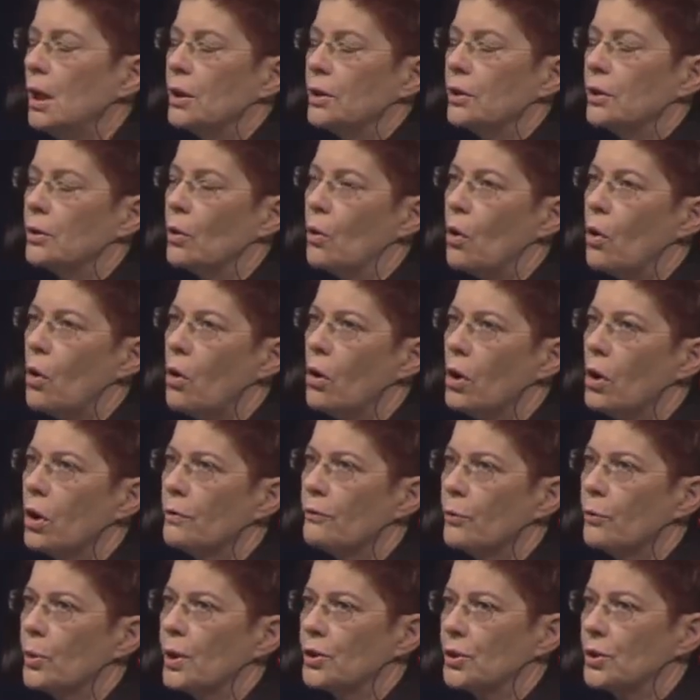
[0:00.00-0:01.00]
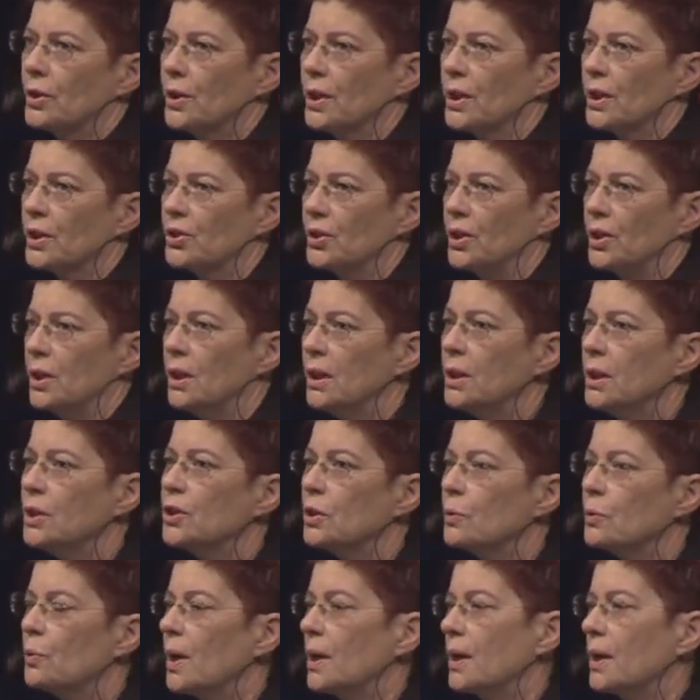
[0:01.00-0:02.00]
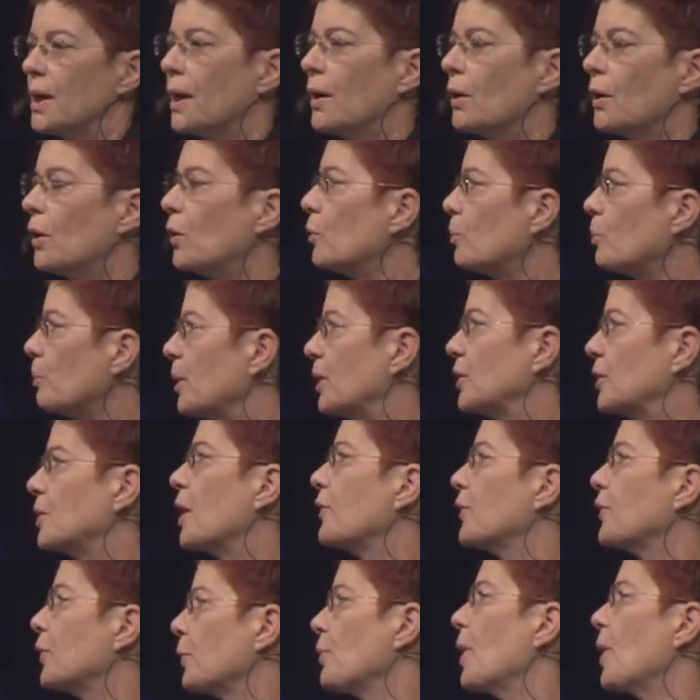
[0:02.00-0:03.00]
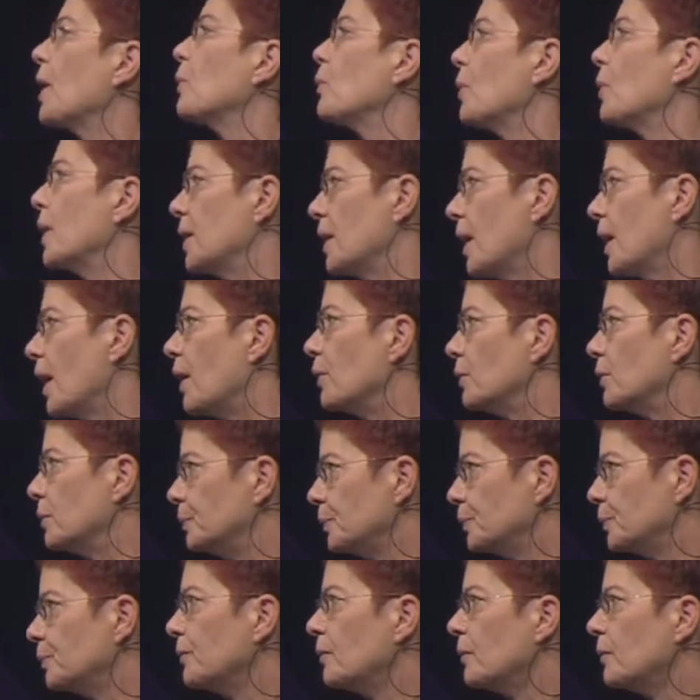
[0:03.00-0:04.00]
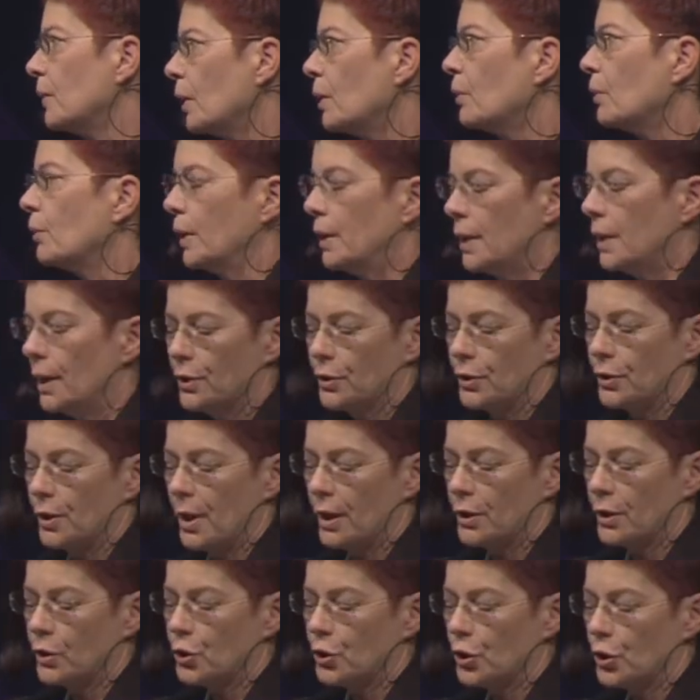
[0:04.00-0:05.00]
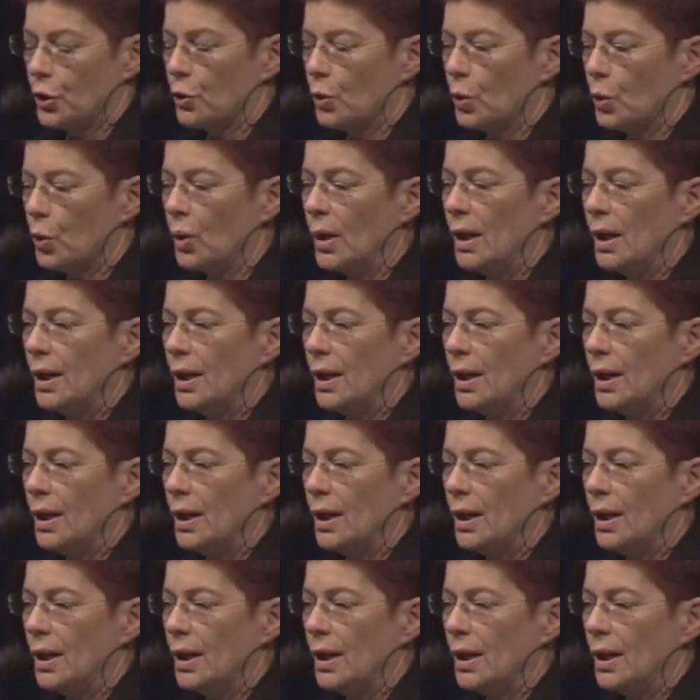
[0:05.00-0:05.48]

You know, all of which I think is the easy way out, but not the right way out. Right. And, and so